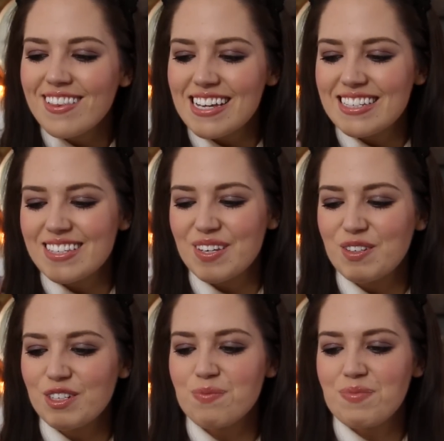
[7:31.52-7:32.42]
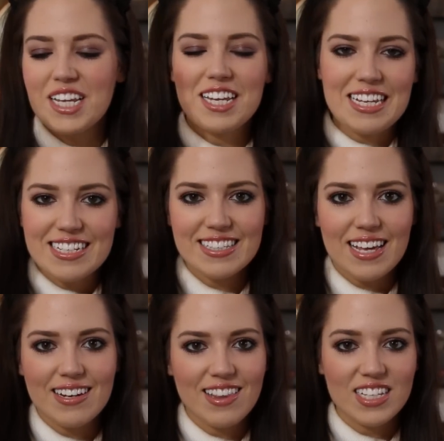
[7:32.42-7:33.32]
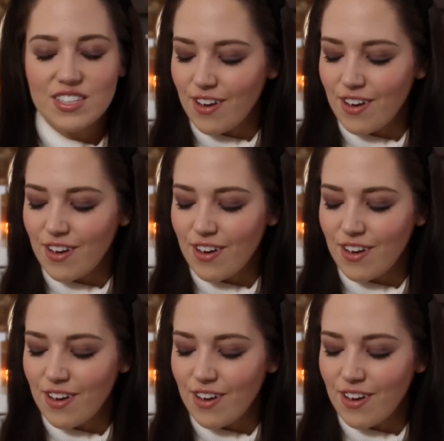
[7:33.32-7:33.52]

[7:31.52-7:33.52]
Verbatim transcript: this is 100 millilitres and it lasts